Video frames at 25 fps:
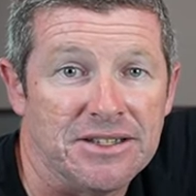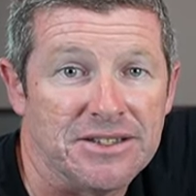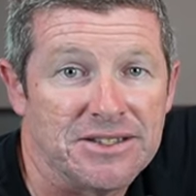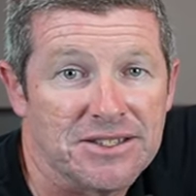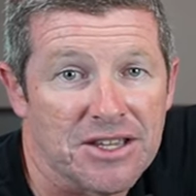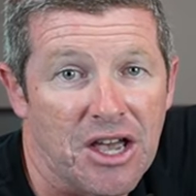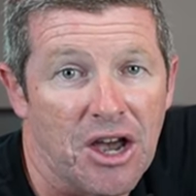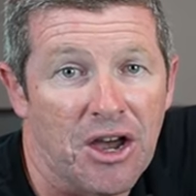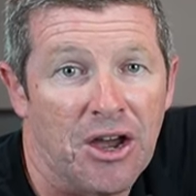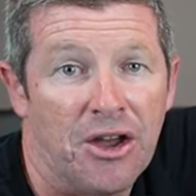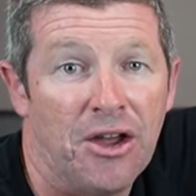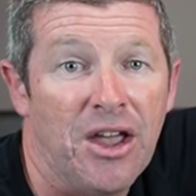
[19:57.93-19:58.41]

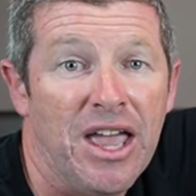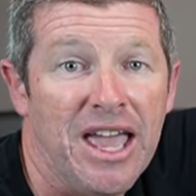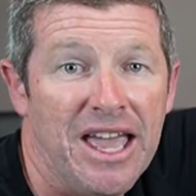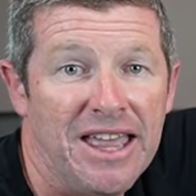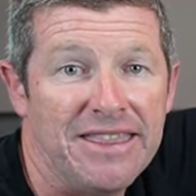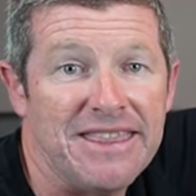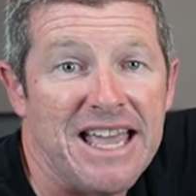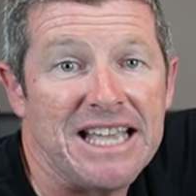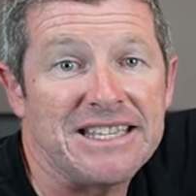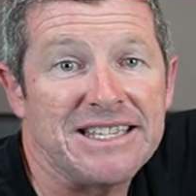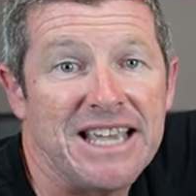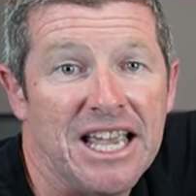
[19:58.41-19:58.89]
So
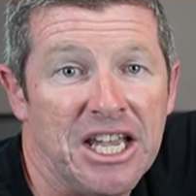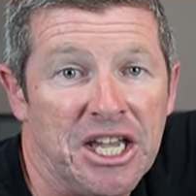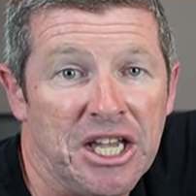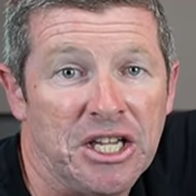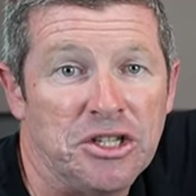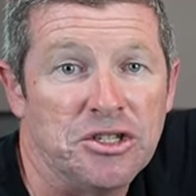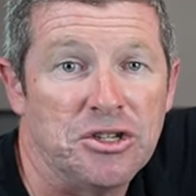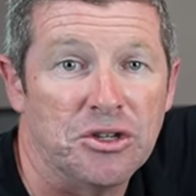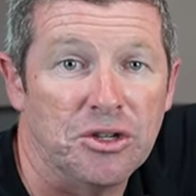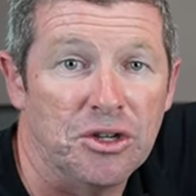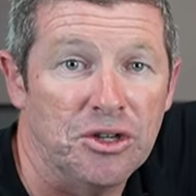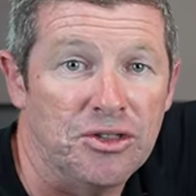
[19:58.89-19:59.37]
that's how you
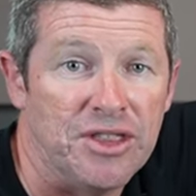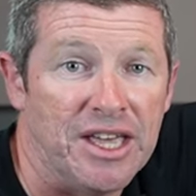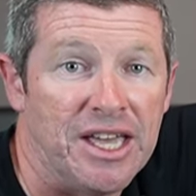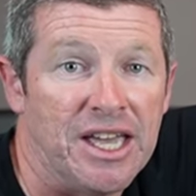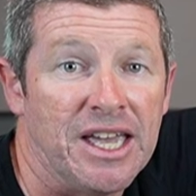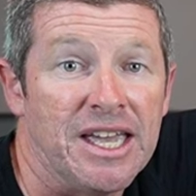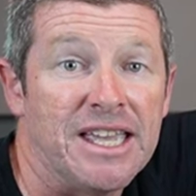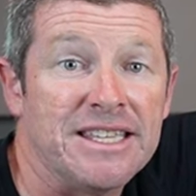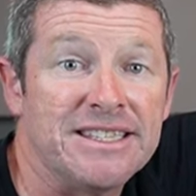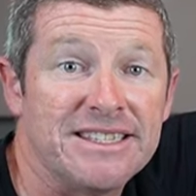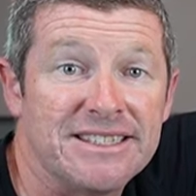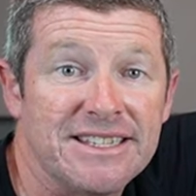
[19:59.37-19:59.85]
can do
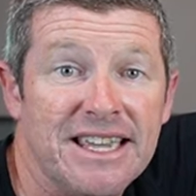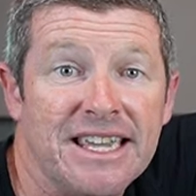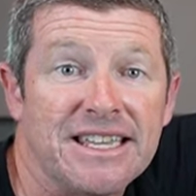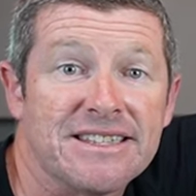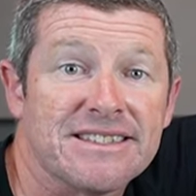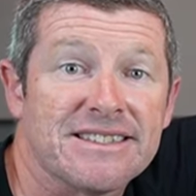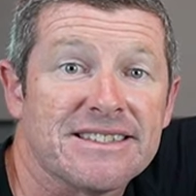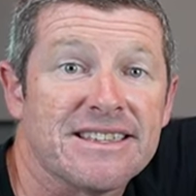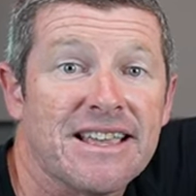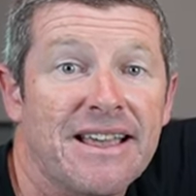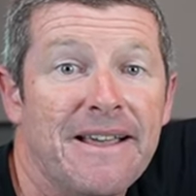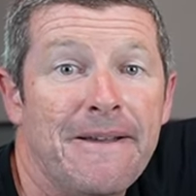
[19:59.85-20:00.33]
the
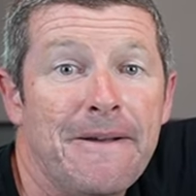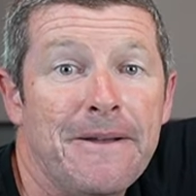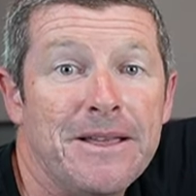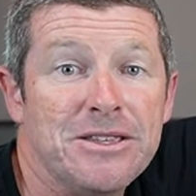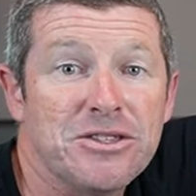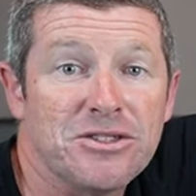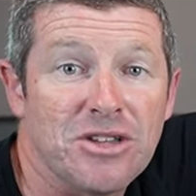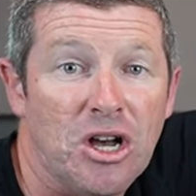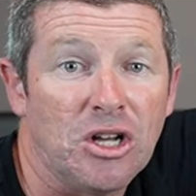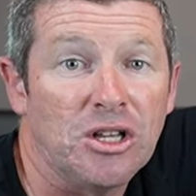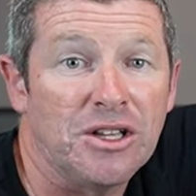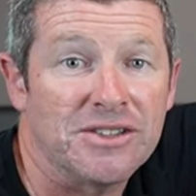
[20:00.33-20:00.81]
six
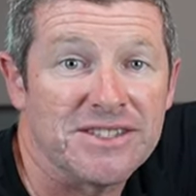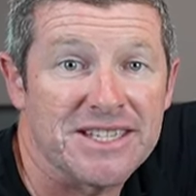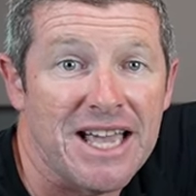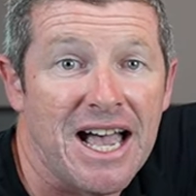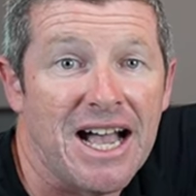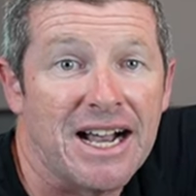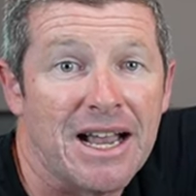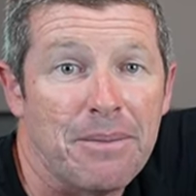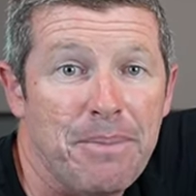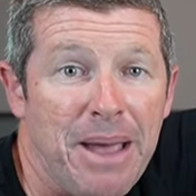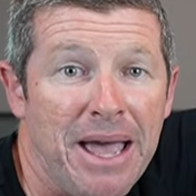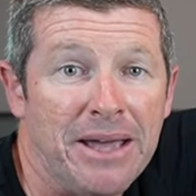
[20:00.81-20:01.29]
Solar
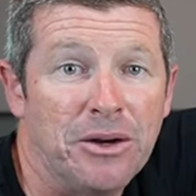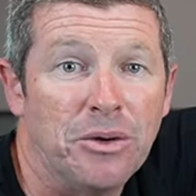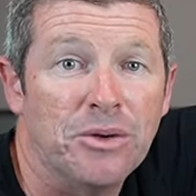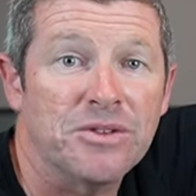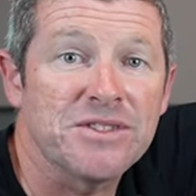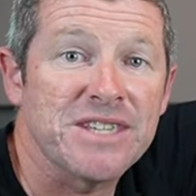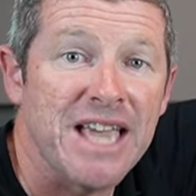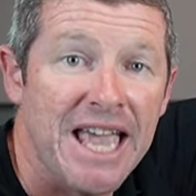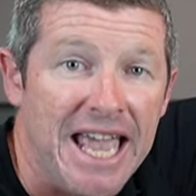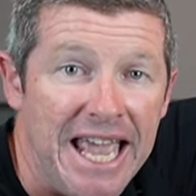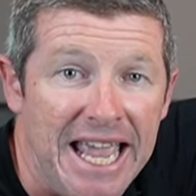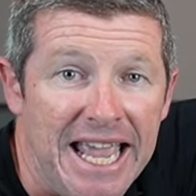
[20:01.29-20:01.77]
Sago
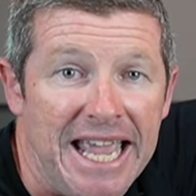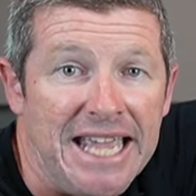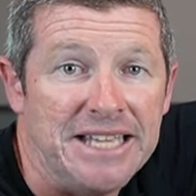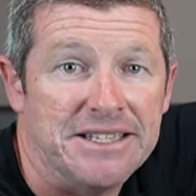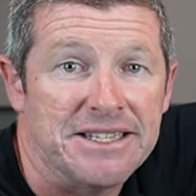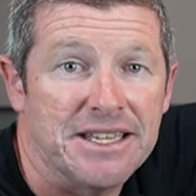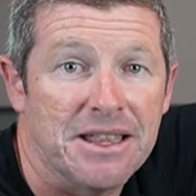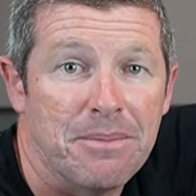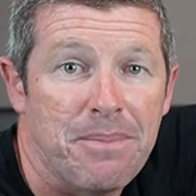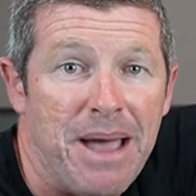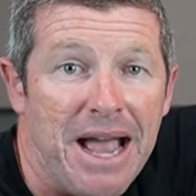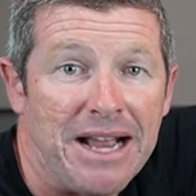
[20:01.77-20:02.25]
panels
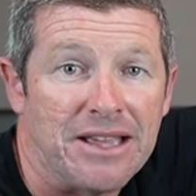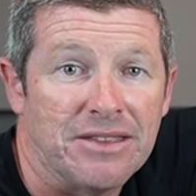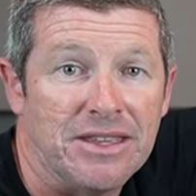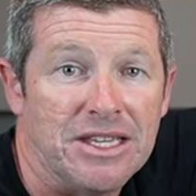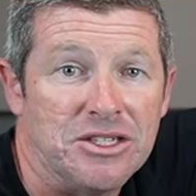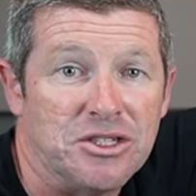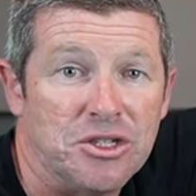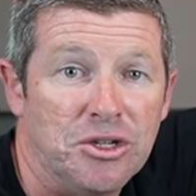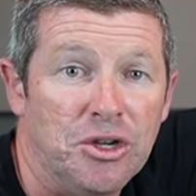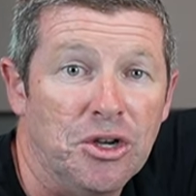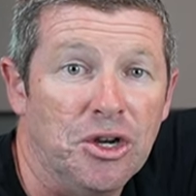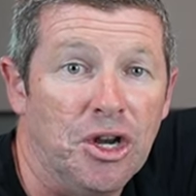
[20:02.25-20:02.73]
into the back of
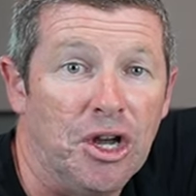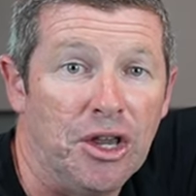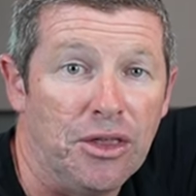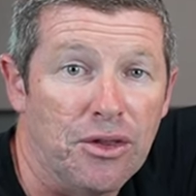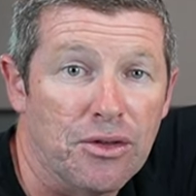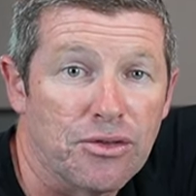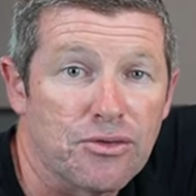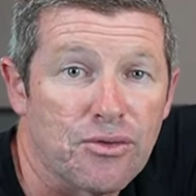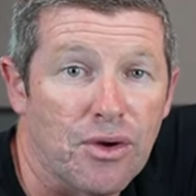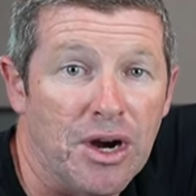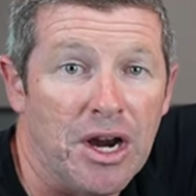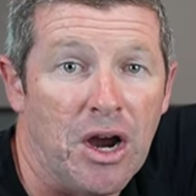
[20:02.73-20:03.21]
this unit.
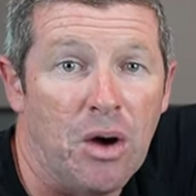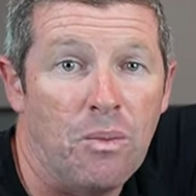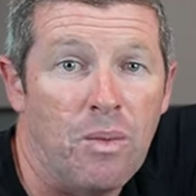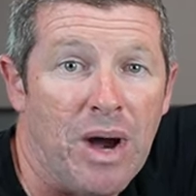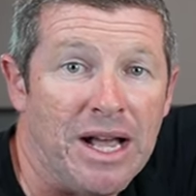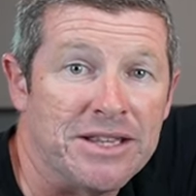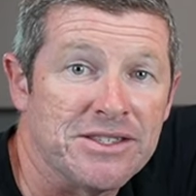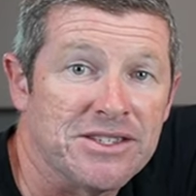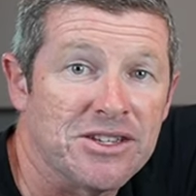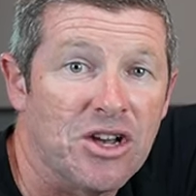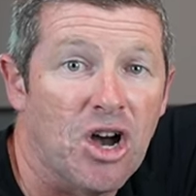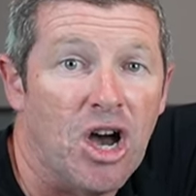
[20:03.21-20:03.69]
Three on
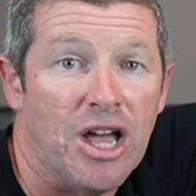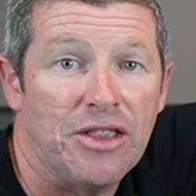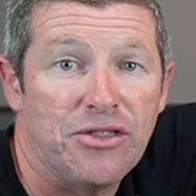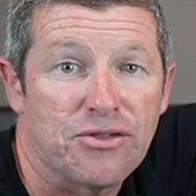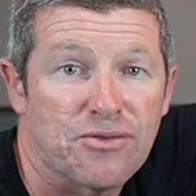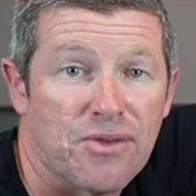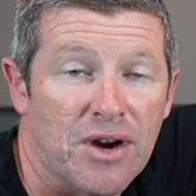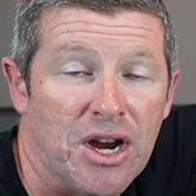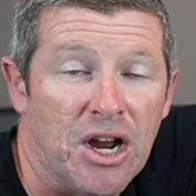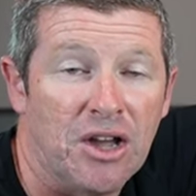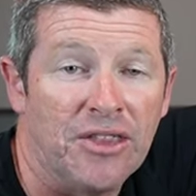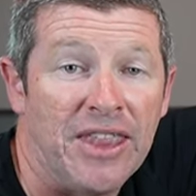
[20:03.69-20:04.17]
one side,
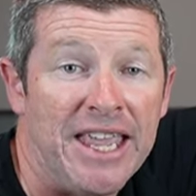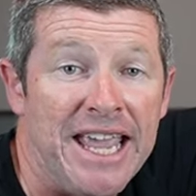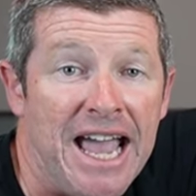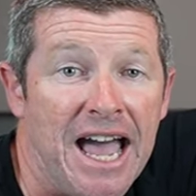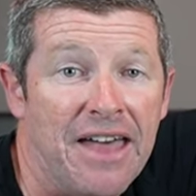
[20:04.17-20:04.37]
three on the